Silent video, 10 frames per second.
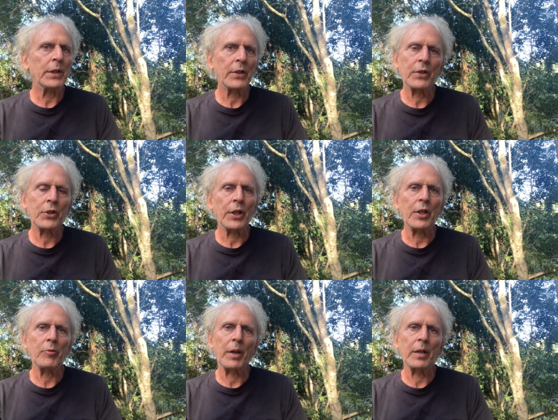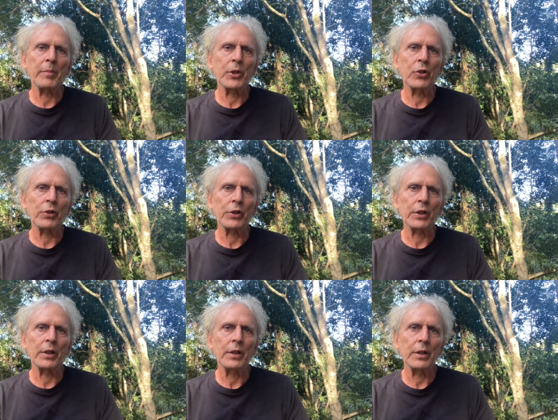doesn't change by the majority.
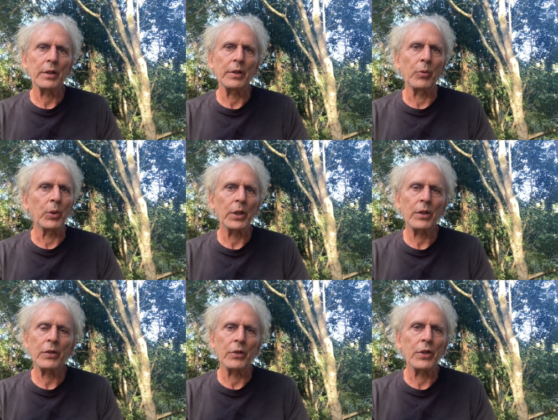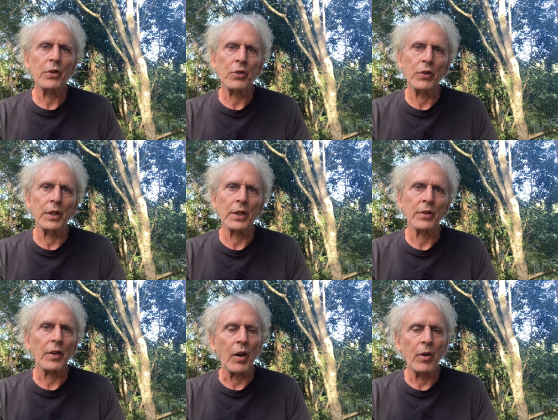The world through history has
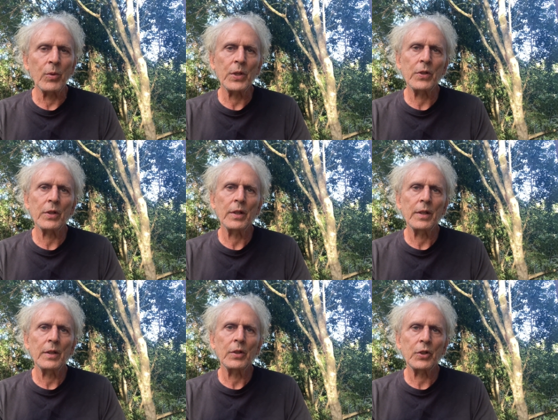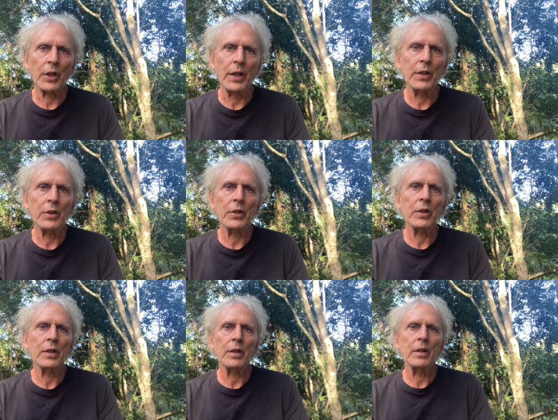always changed
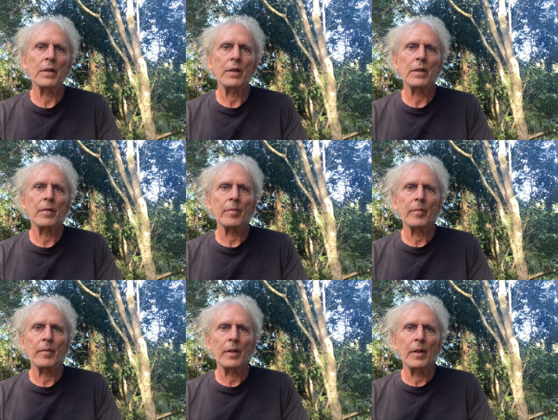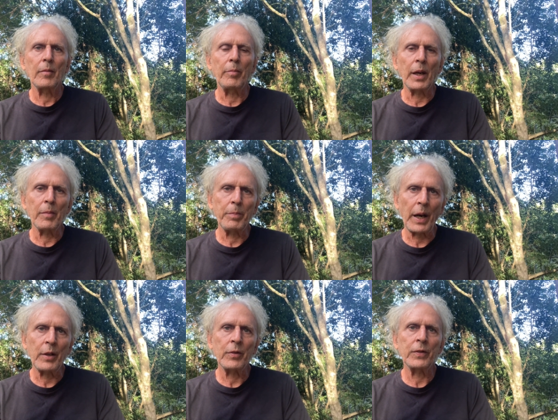by a
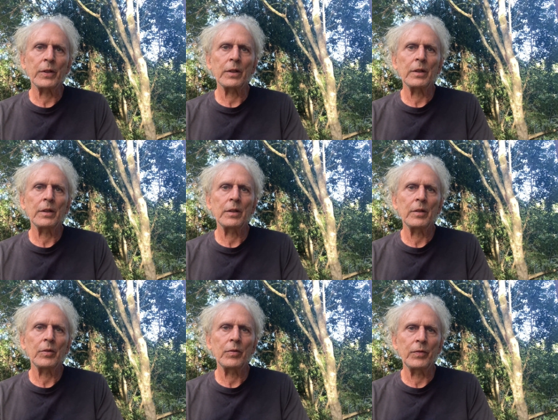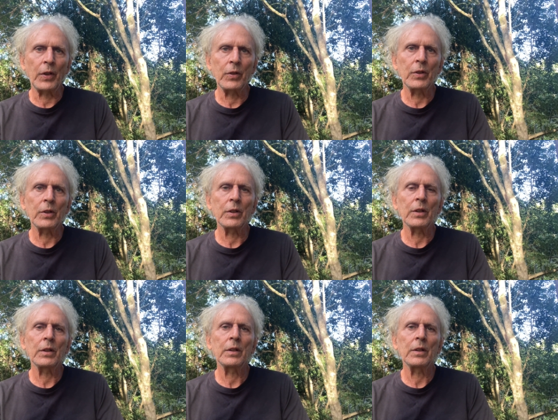powerful, vocal